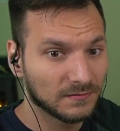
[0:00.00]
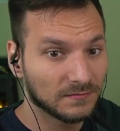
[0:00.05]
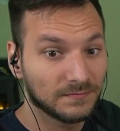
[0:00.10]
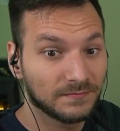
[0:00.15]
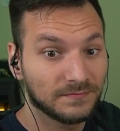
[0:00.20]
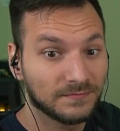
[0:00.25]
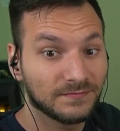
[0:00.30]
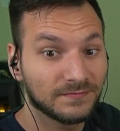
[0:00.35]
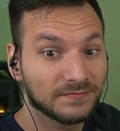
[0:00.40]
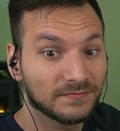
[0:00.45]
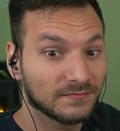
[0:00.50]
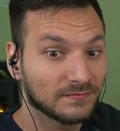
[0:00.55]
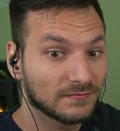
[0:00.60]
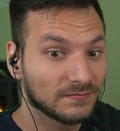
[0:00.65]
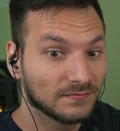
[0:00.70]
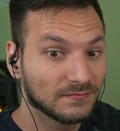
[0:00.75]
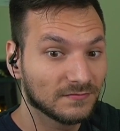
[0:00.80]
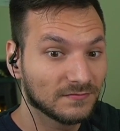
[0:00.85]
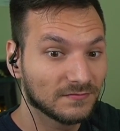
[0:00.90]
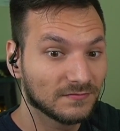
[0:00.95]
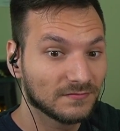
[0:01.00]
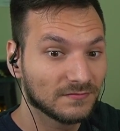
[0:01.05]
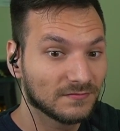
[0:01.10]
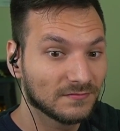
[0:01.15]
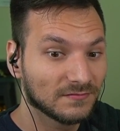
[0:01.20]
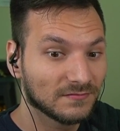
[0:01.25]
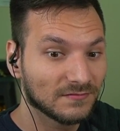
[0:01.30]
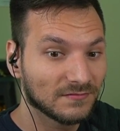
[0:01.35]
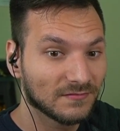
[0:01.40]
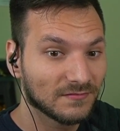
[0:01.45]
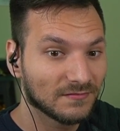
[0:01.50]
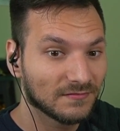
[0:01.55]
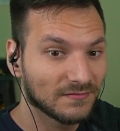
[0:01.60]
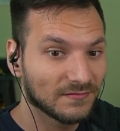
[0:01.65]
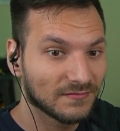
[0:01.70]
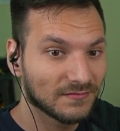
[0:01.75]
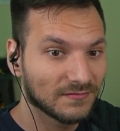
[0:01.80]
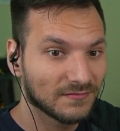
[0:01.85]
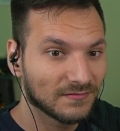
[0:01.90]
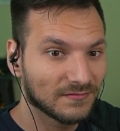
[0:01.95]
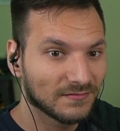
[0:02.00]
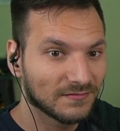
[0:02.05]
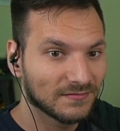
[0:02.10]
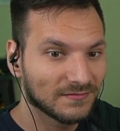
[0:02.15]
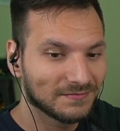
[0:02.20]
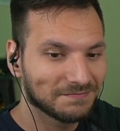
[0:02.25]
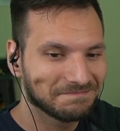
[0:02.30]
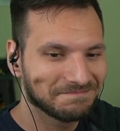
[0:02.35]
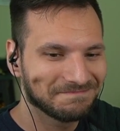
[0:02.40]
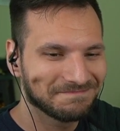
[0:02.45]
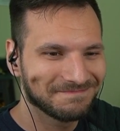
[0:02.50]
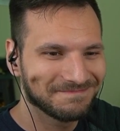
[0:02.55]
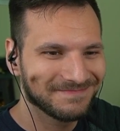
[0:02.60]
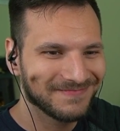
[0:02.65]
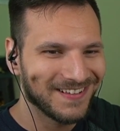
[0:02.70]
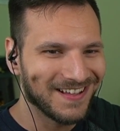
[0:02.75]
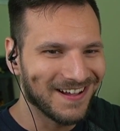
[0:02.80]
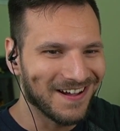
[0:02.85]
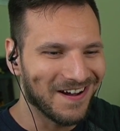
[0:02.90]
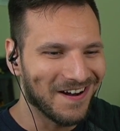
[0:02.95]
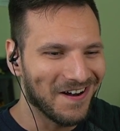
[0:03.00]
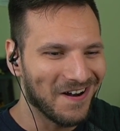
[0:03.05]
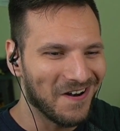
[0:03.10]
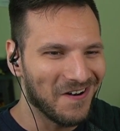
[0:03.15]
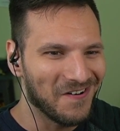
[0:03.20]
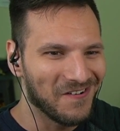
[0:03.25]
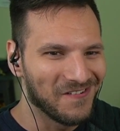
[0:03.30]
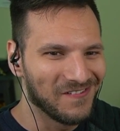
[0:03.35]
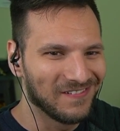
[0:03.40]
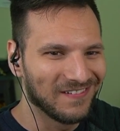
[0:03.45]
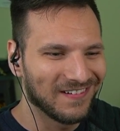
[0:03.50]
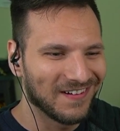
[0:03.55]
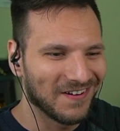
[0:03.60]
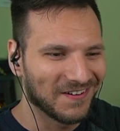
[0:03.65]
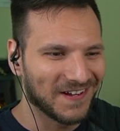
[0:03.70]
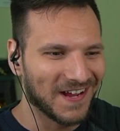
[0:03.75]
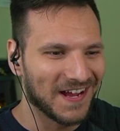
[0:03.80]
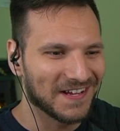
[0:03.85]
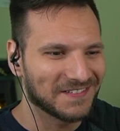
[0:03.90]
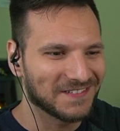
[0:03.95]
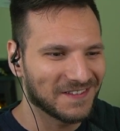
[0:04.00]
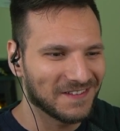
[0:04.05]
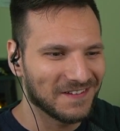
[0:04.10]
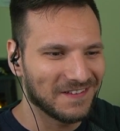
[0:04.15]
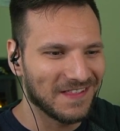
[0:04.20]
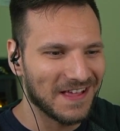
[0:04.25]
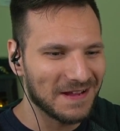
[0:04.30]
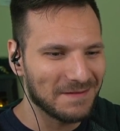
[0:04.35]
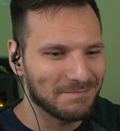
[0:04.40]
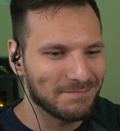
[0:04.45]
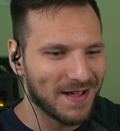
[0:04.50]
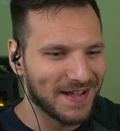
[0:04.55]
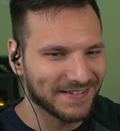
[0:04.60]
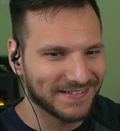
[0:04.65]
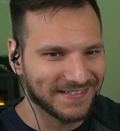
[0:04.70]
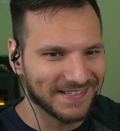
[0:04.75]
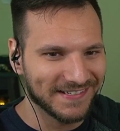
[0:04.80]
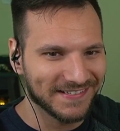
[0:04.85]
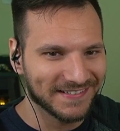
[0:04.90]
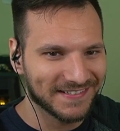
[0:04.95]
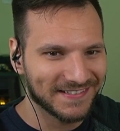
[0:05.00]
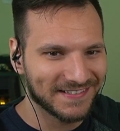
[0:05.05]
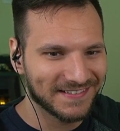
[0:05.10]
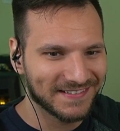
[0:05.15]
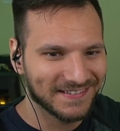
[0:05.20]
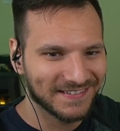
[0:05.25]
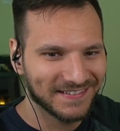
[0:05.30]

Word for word: birthday, girl! yeah! Oh, okay, so they're like besties.